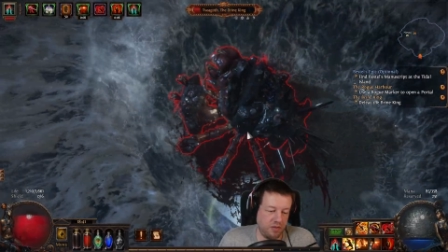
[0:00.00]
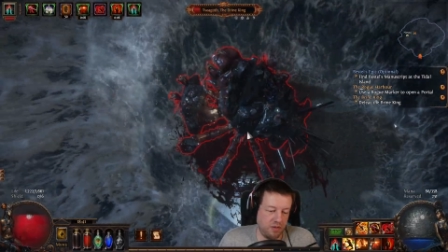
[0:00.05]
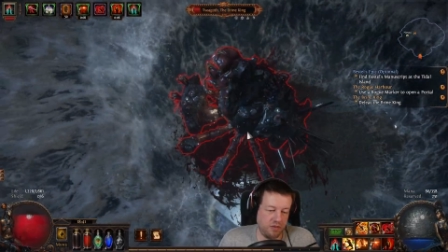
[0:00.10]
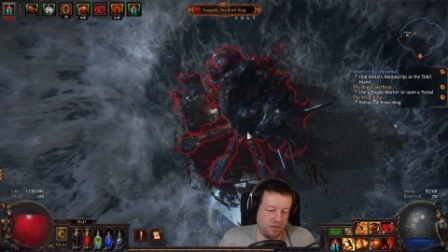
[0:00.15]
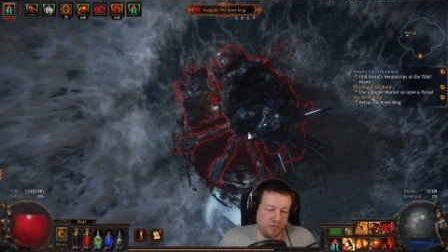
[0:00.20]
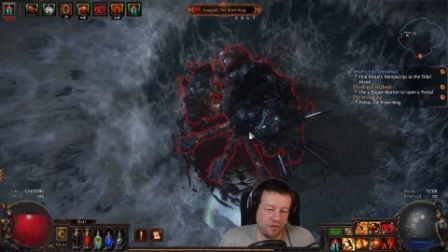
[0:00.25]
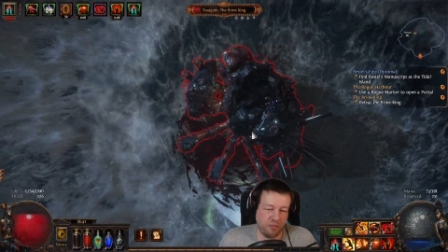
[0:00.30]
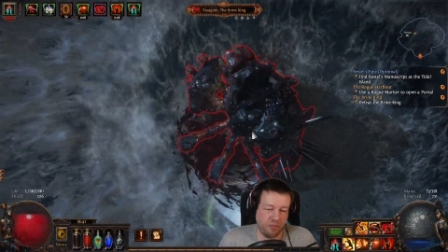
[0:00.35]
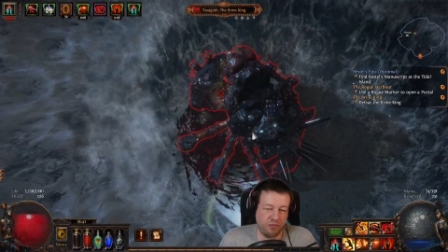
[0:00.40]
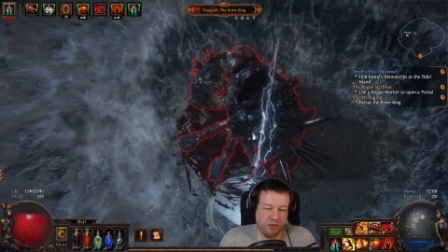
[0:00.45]

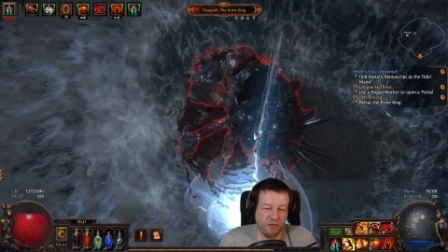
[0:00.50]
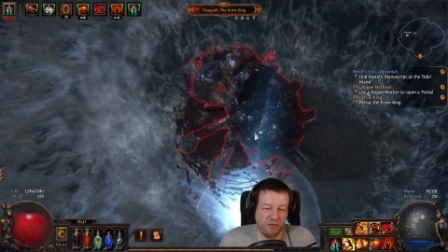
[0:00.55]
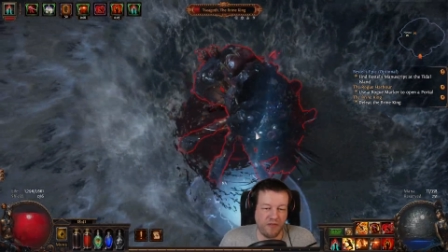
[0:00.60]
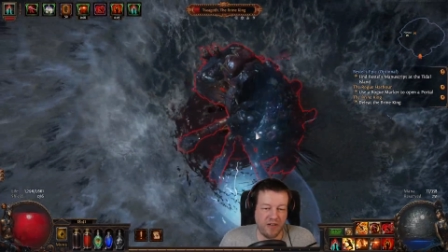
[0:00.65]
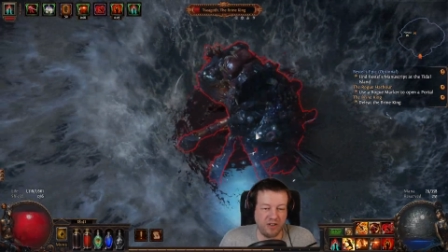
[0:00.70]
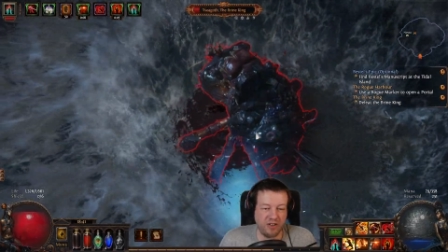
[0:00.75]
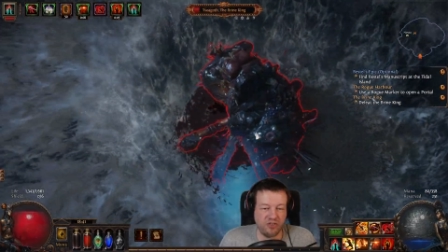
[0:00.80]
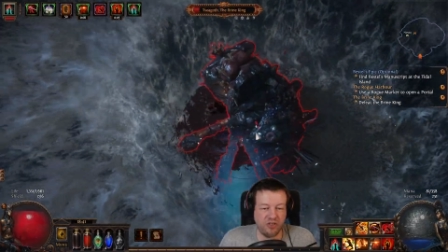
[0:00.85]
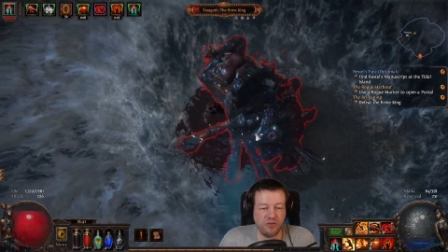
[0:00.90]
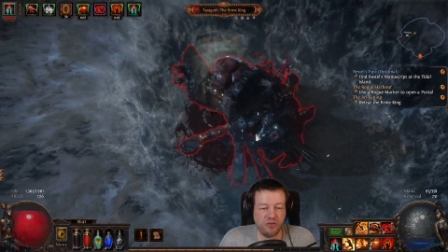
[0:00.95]
that
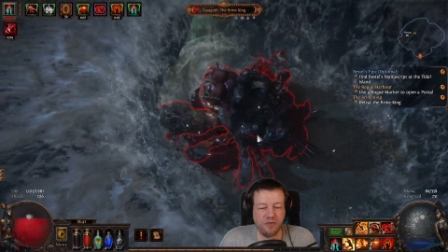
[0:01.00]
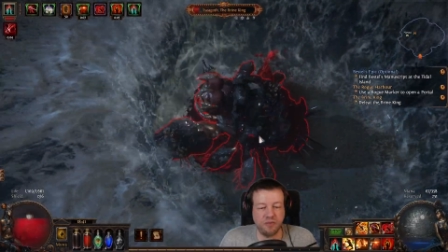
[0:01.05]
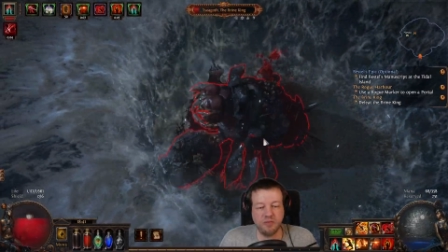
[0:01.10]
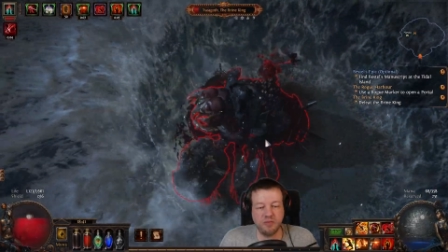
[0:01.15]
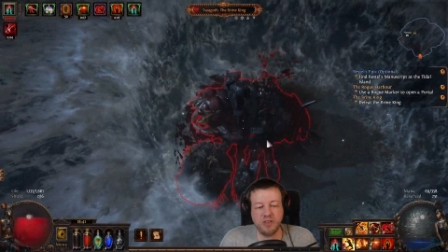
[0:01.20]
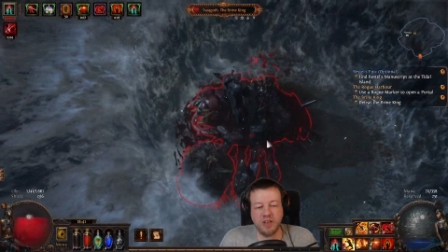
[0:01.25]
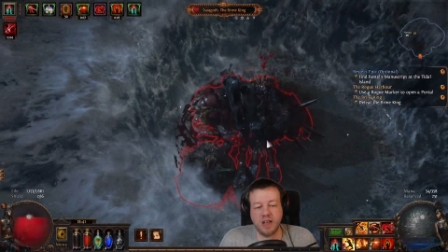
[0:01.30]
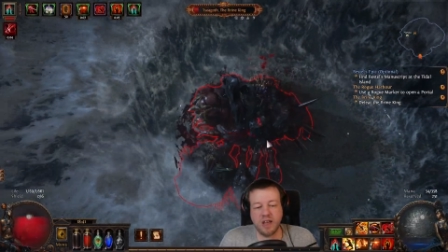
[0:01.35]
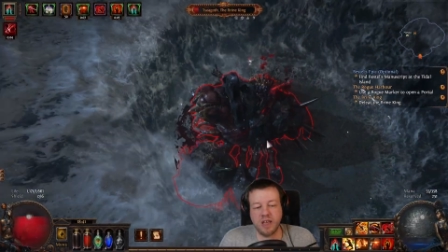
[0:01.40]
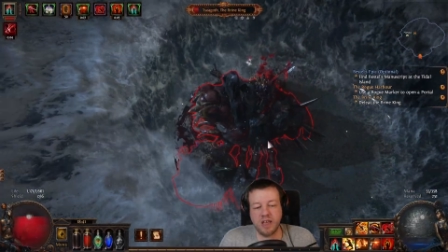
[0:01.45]
prevents you from
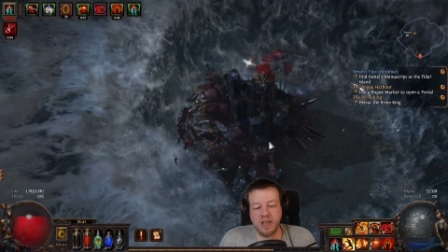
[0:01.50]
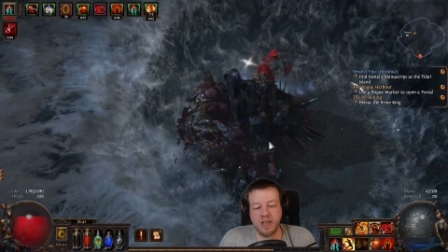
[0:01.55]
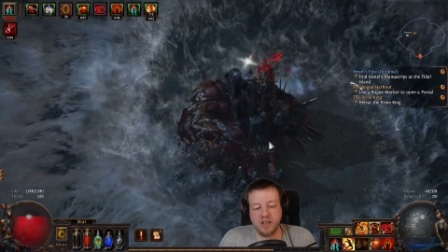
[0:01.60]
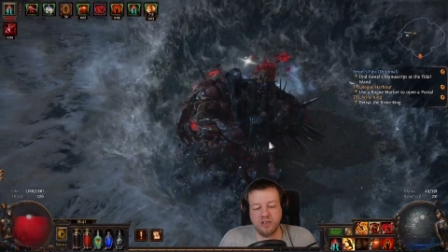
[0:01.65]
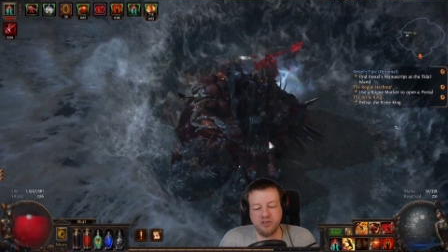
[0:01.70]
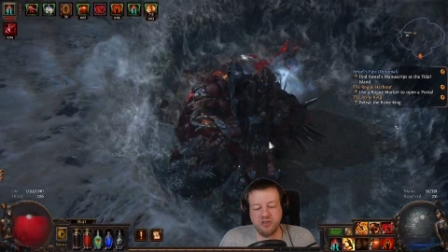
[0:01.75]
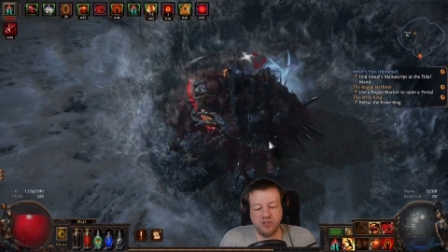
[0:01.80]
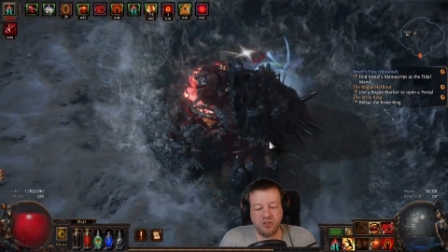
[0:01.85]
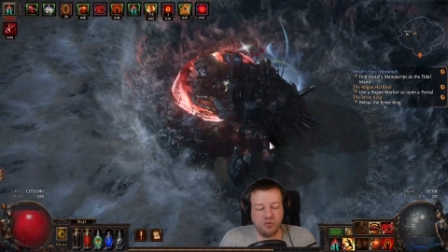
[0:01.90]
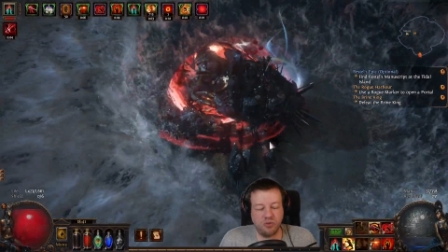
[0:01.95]
dying
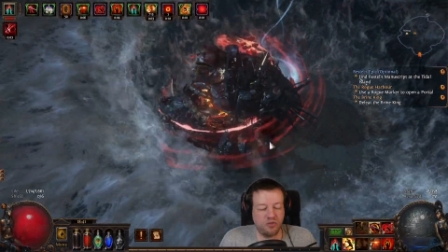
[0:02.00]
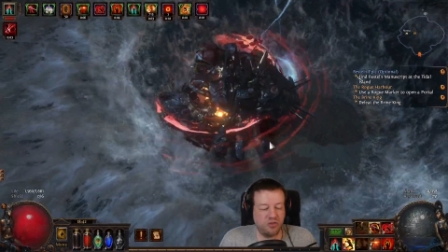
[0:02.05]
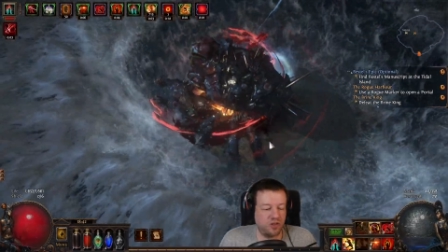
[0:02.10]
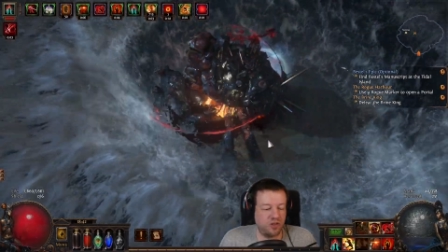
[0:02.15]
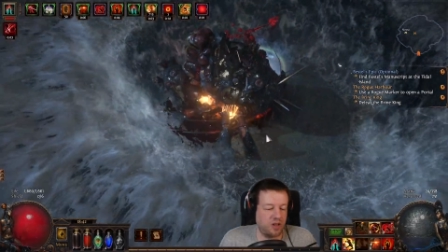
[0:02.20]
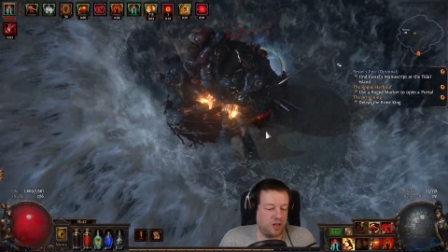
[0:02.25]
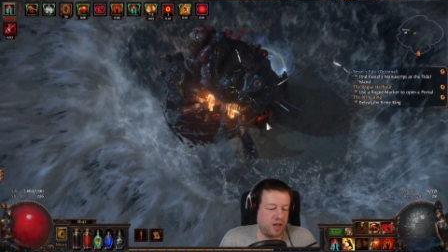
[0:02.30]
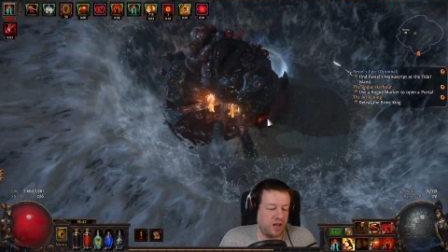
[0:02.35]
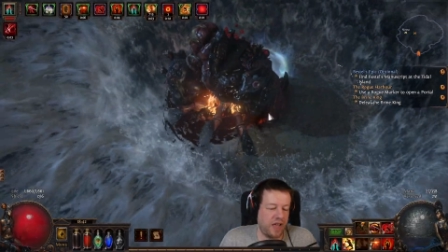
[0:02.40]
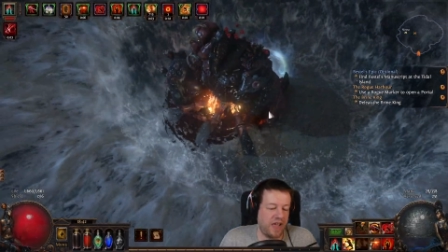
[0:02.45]
due to
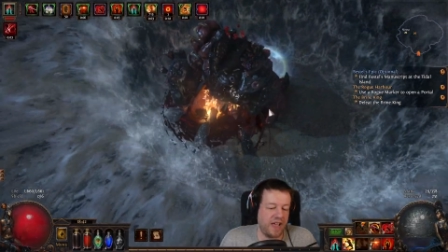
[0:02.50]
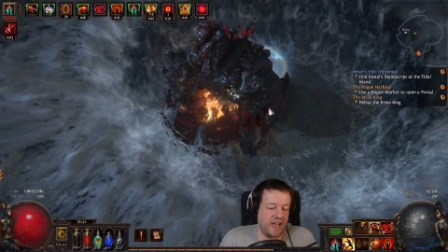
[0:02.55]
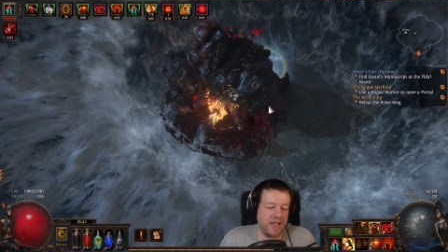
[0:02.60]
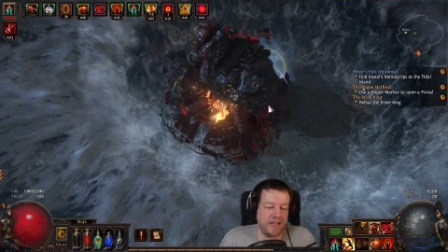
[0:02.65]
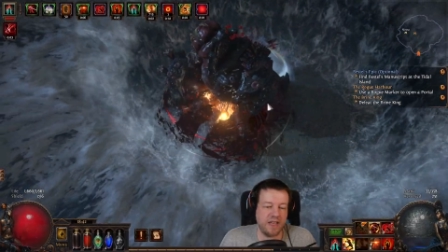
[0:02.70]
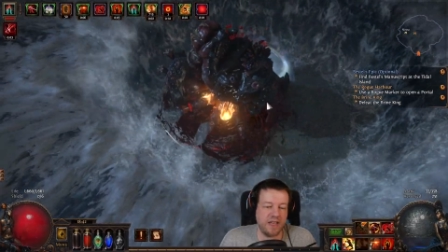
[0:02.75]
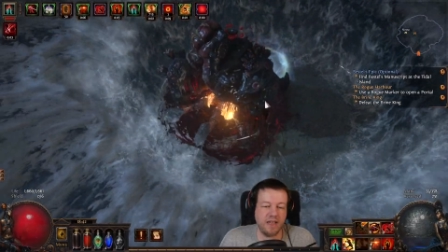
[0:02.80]
lag.